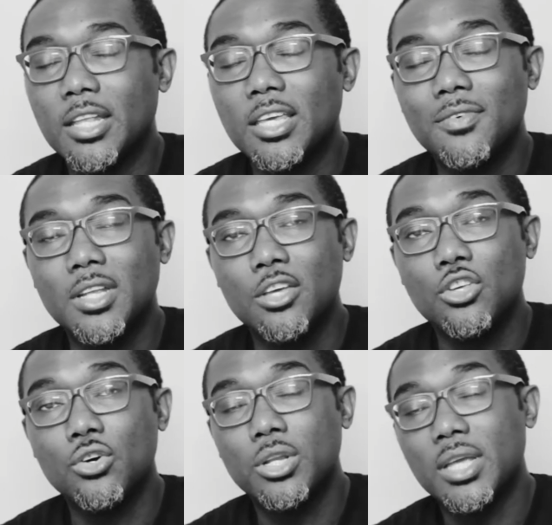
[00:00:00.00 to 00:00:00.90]
given that
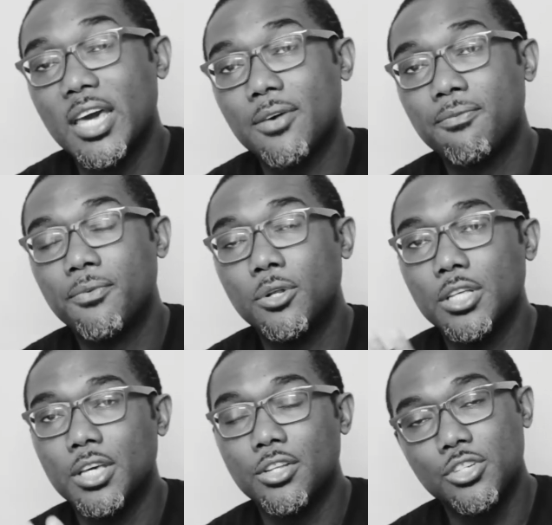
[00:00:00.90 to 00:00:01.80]
you only have
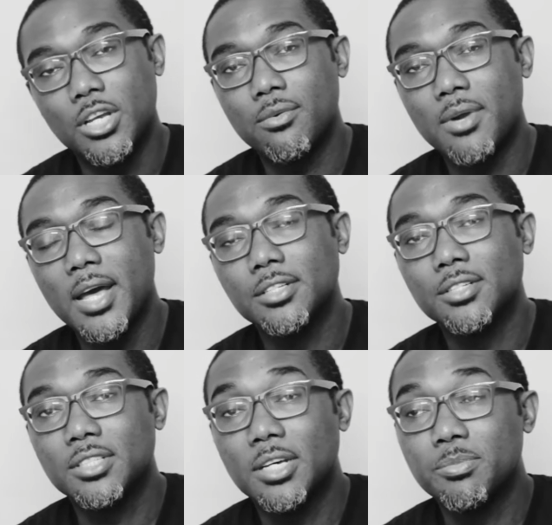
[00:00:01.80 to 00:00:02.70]
foliage around the
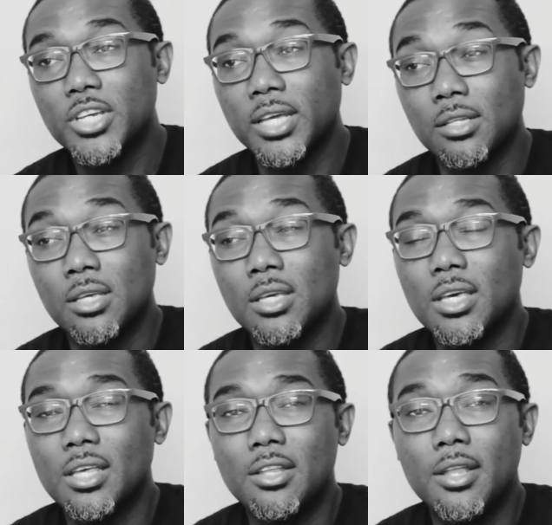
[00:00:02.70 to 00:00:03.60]
subject,
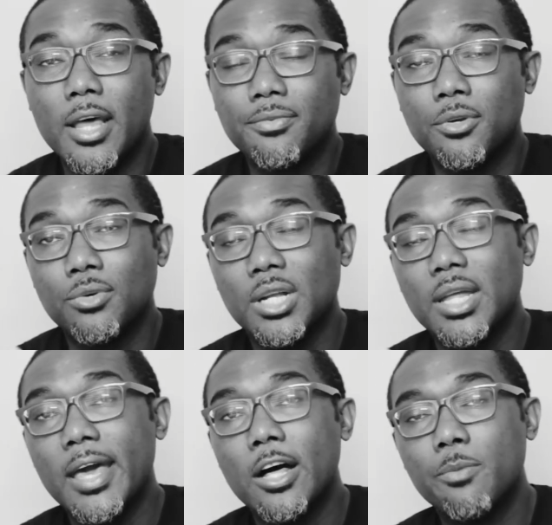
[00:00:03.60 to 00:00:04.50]
nothing
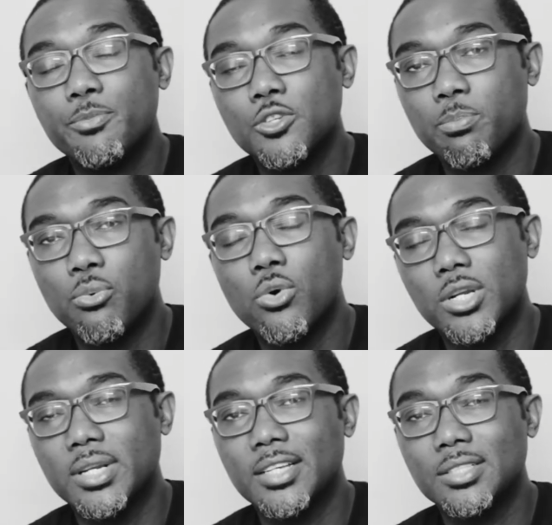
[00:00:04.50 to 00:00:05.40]
really helps
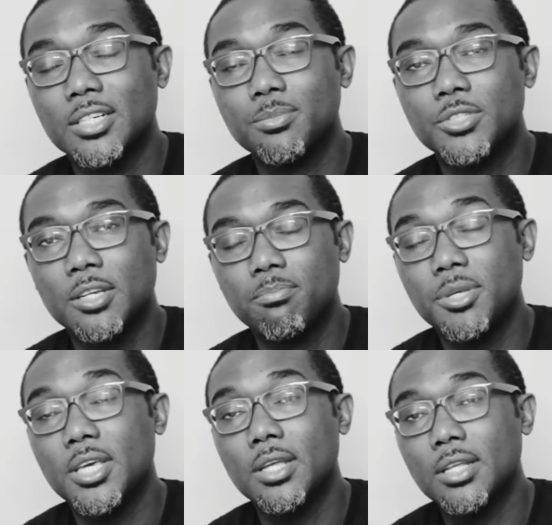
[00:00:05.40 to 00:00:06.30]
support that subject
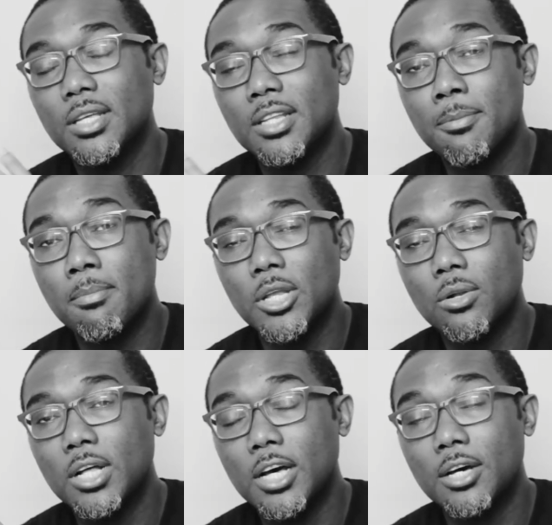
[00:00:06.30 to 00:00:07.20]
being in the
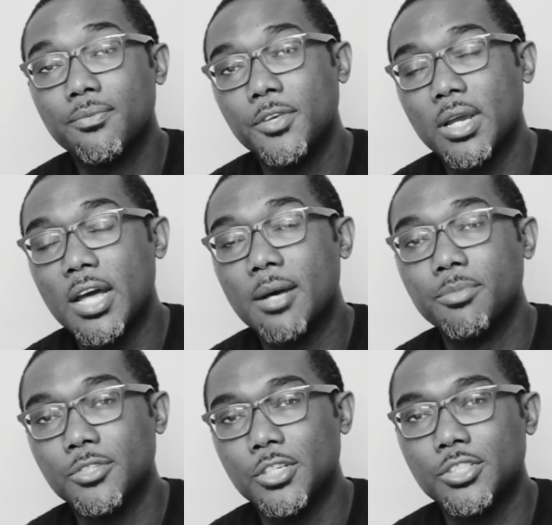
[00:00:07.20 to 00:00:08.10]
middle of your
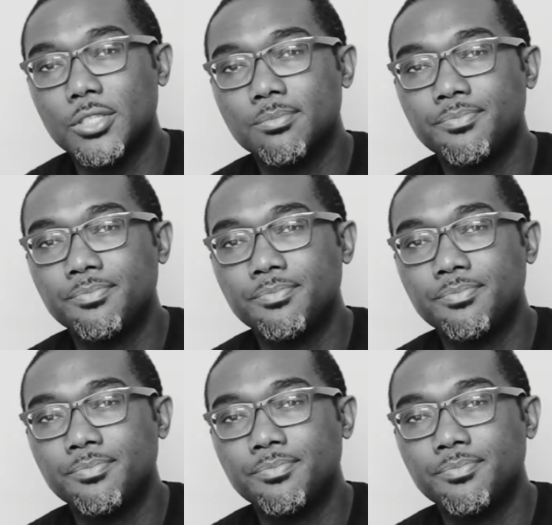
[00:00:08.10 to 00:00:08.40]
composition.